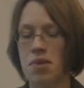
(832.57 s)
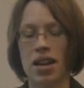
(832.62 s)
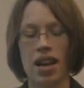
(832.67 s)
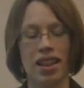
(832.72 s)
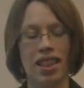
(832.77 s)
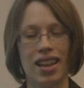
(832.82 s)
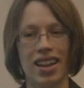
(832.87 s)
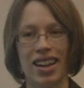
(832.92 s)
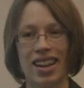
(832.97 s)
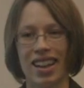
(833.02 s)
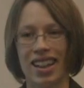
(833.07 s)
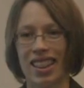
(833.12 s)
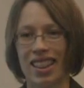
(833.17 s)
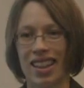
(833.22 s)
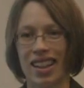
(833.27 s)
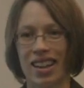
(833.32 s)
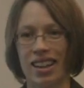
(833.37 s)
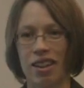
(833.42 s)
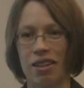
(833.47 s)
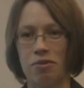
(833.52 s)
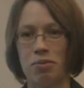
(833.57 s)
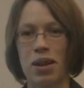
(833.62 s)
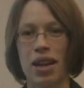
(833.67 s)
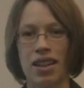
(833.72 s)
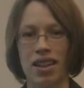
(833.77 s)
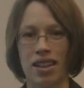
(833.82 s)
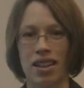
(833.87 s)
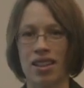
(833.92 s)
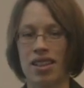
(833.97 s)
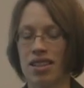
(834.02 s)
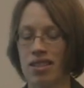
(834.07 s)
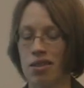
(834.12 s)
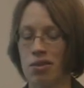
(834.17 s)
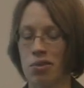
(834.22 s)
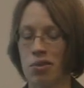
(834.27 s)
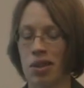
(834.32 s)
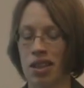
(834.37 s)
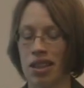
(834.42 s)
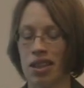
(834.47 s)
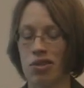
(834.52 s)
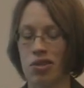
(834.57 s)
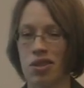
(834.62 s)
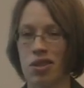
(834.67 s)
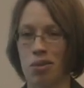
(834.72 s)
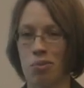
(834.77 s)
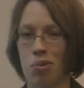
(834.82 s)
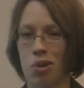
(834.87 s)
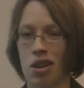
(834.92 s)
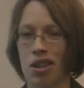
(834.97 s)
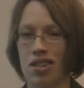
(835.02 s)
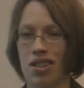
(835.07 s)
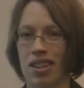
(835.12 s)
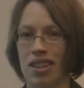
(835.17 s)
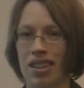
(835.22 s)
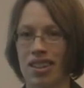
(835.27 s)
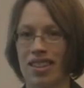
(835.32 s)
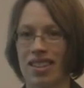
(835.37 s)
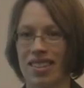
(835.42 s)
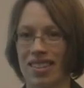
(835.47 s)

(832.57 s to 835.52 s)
Not that I can think of, but I think that this is a really interesting project.